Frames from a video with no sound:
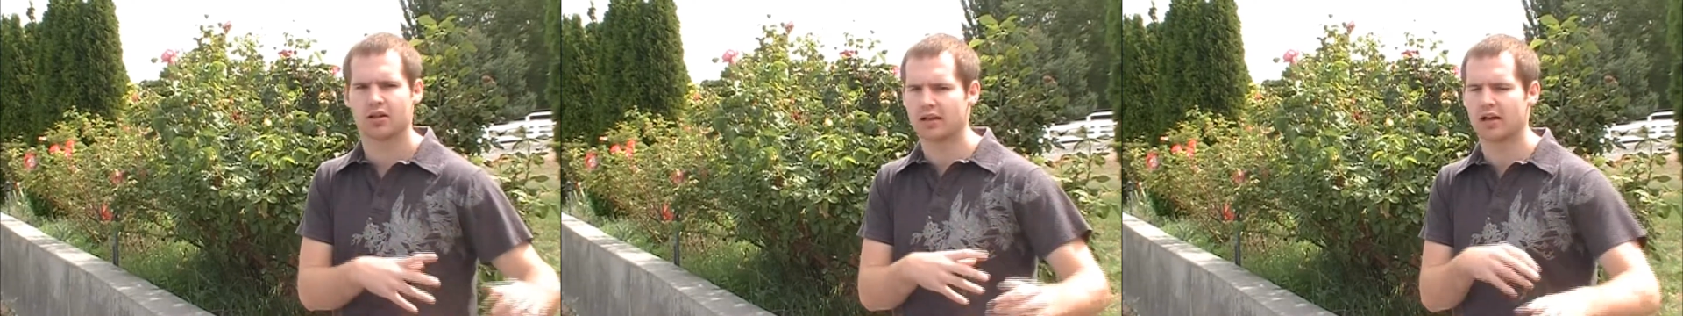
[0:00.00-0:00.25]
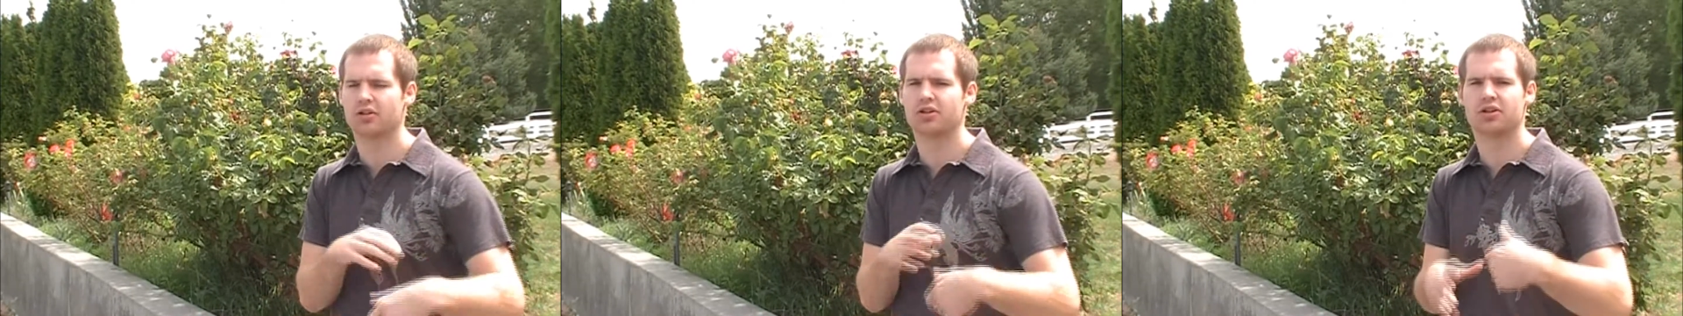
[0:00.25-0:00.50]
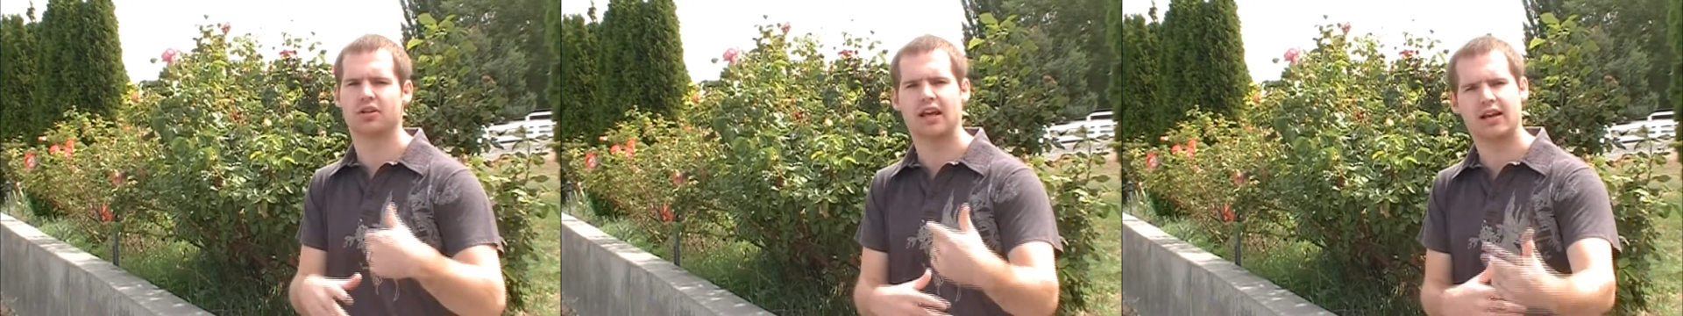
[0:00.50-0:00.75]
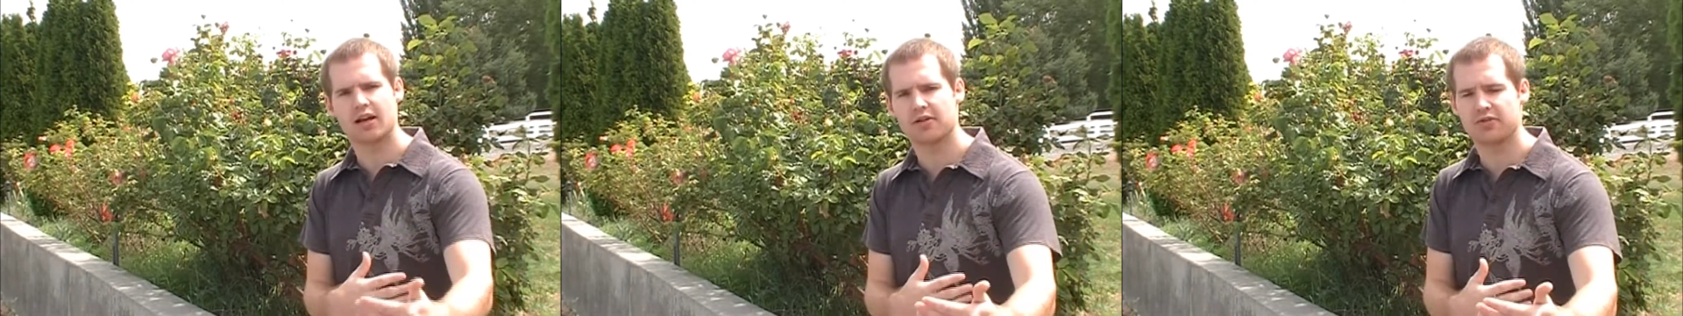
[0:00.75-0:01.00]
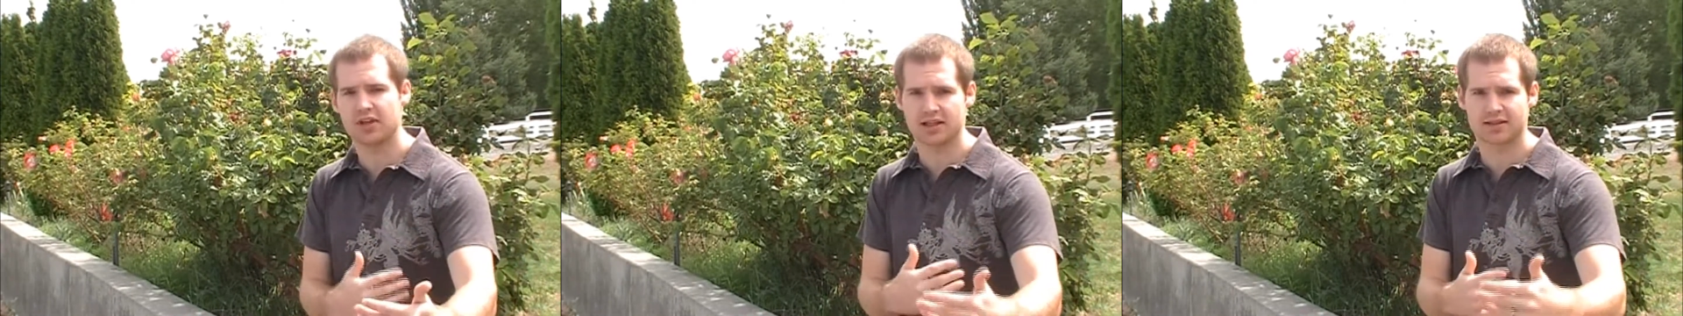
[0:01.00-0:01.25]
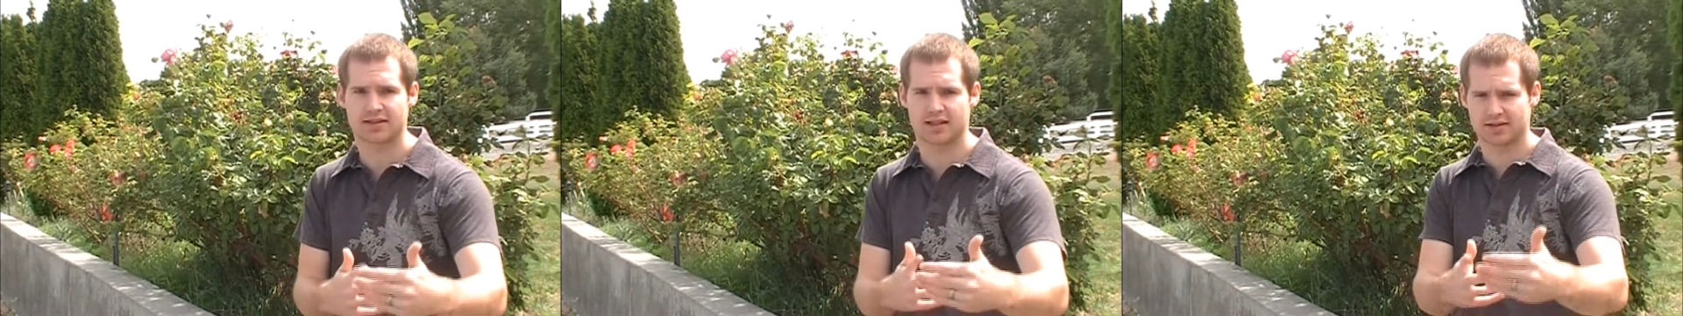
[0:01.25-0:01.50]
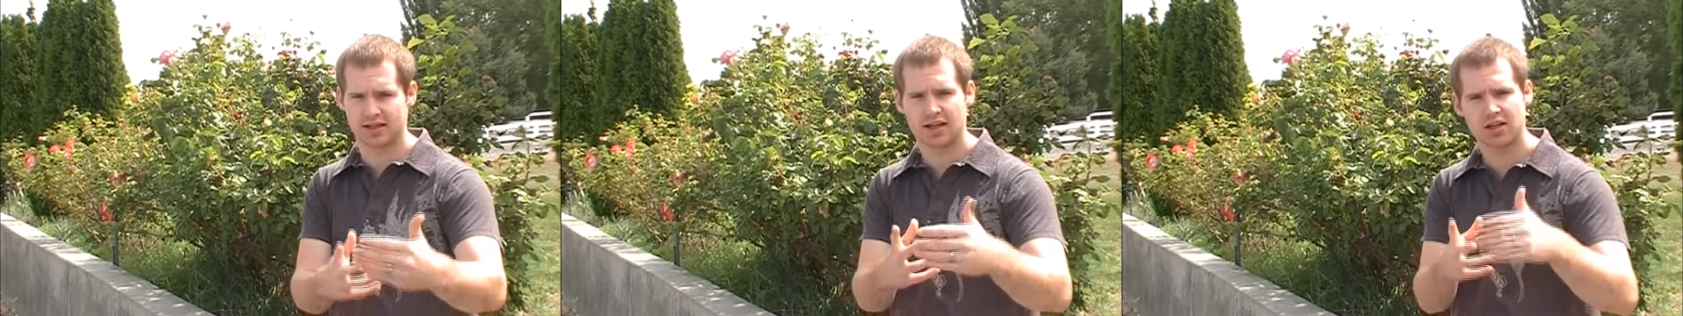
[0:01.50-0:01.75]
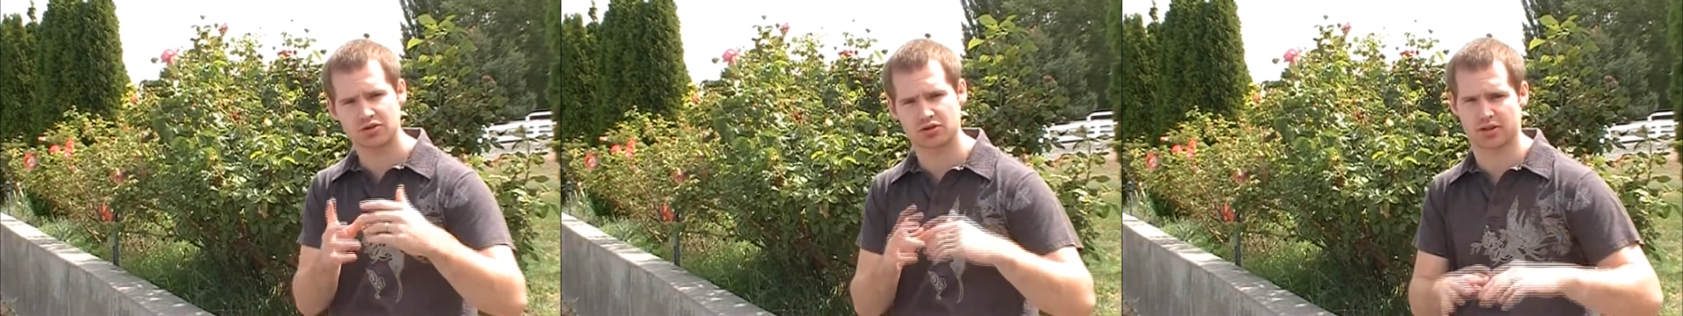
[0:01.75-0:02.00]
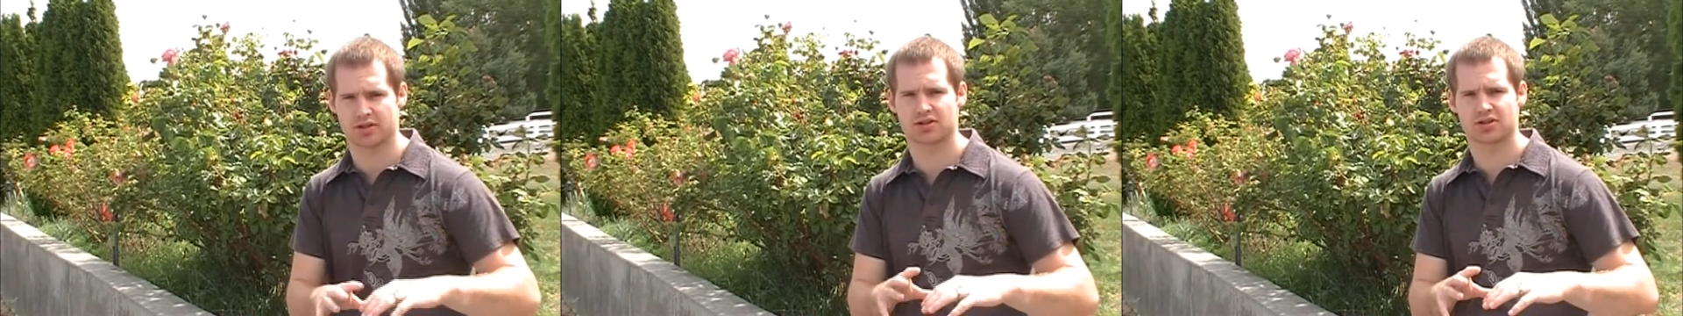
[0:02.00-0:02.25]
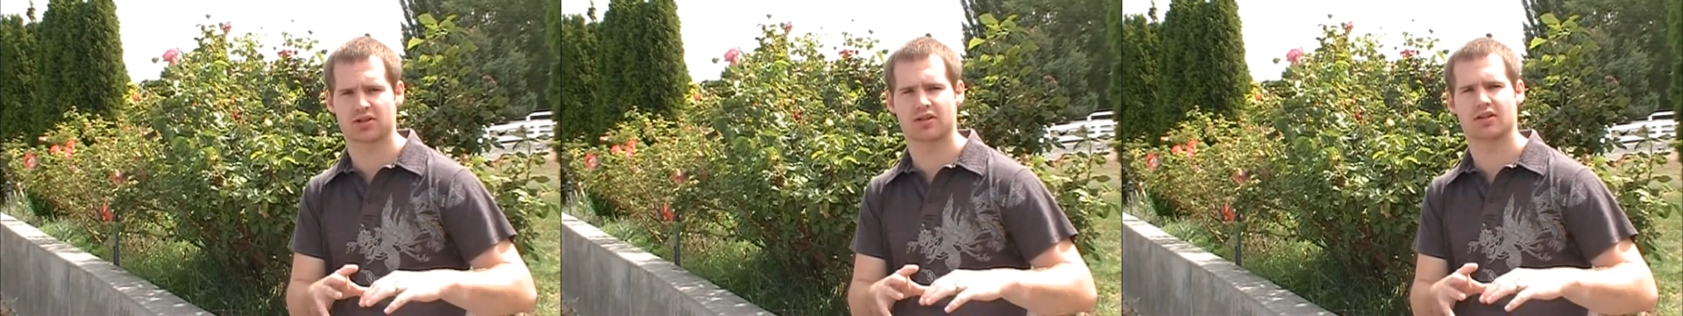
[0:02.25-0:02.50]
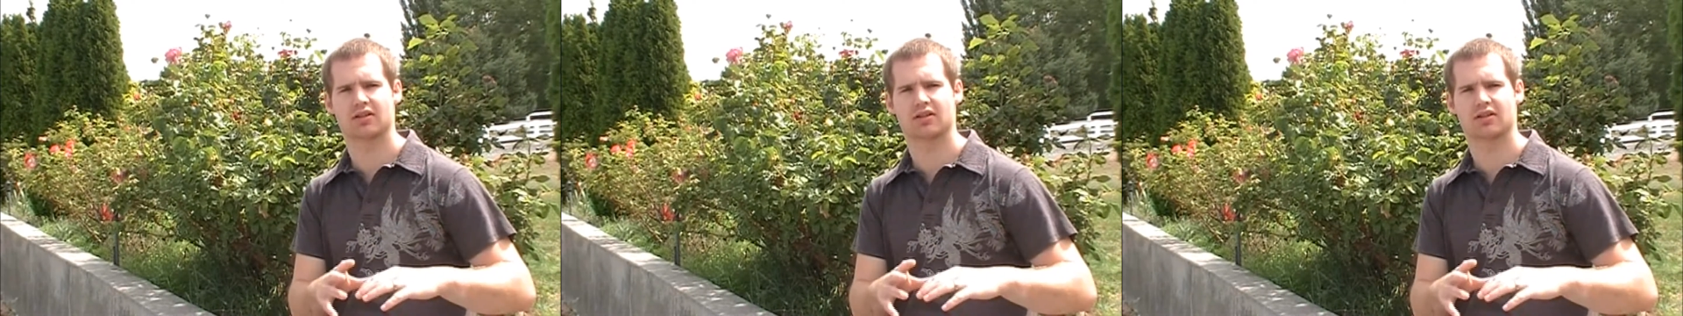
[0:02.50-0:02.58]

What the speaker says: Now in the NIV it says hindrance,